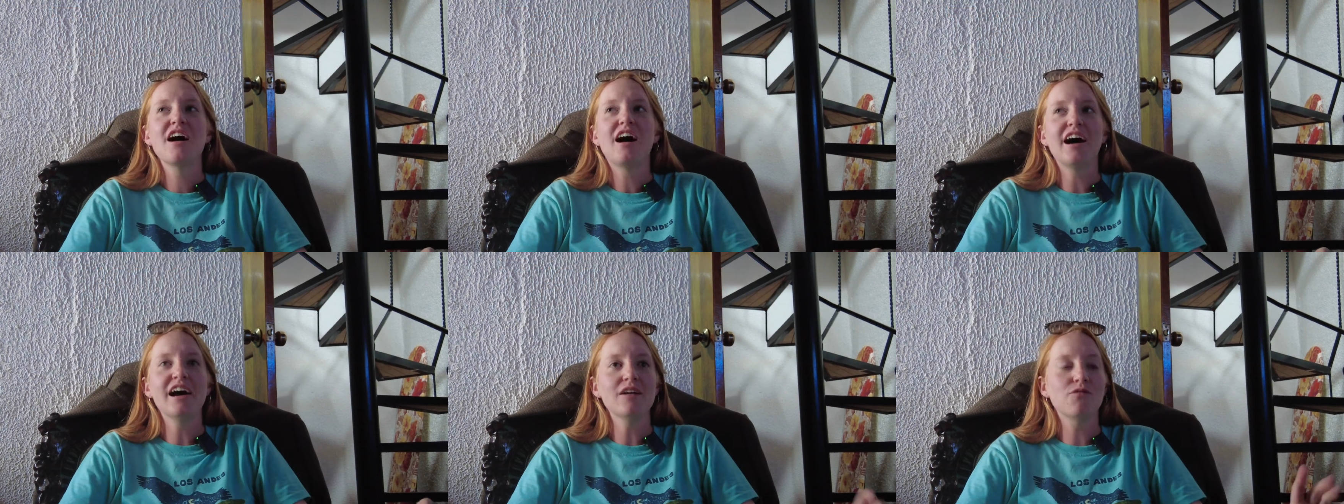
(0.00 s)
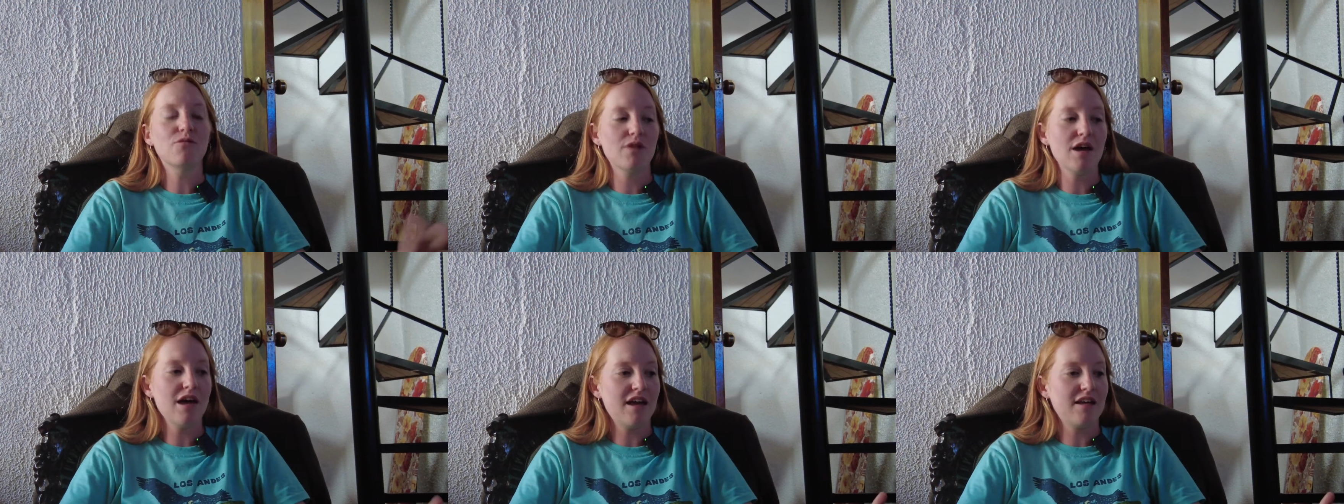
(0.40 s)
I had
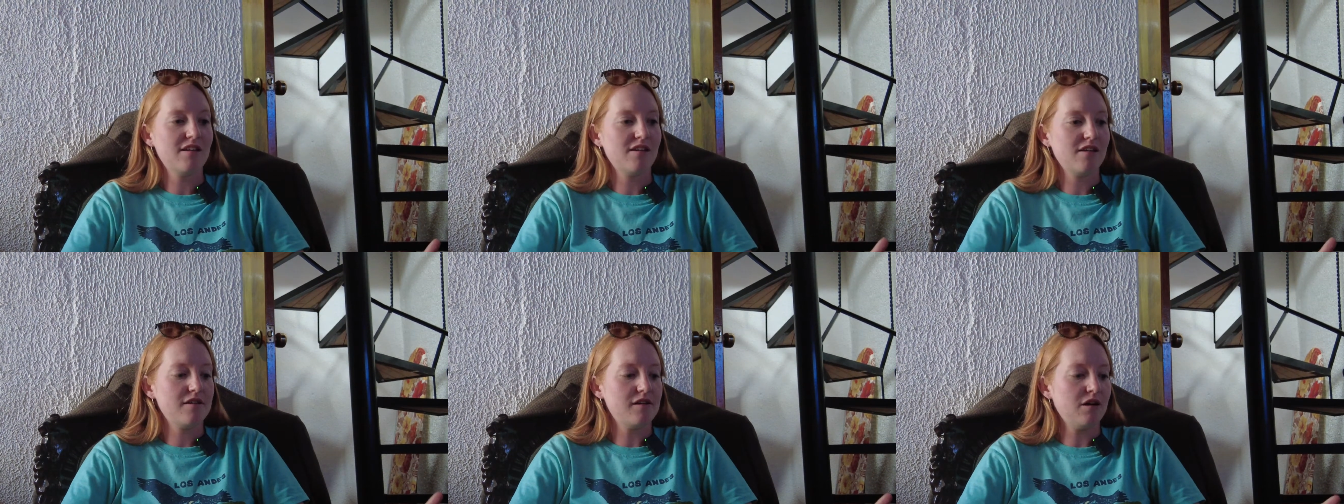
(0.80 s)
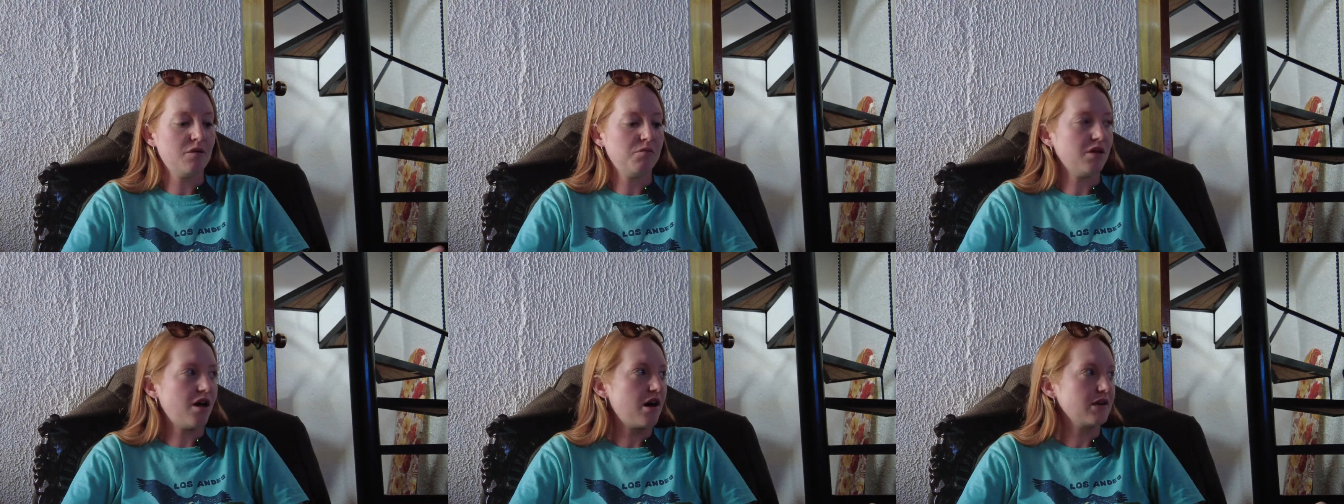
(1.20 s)
read
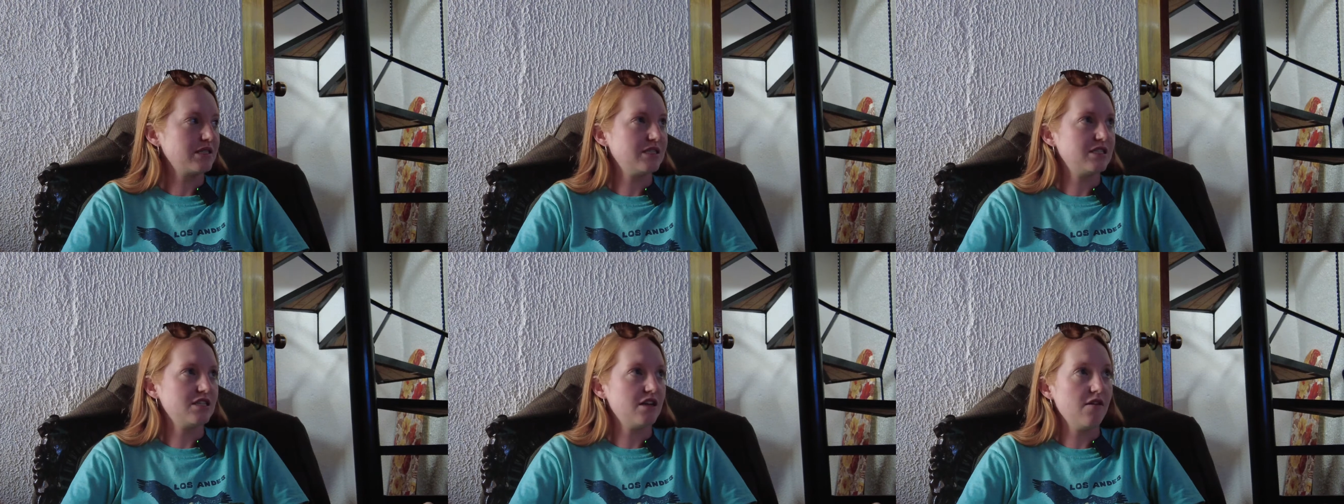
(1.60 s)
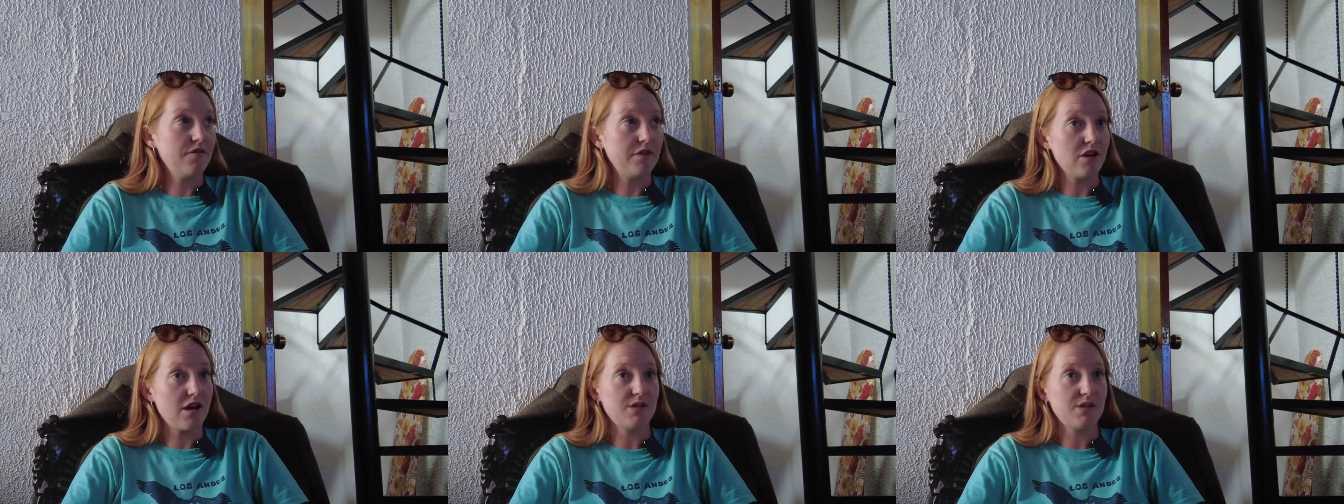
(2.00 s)
on blogs and stuff that you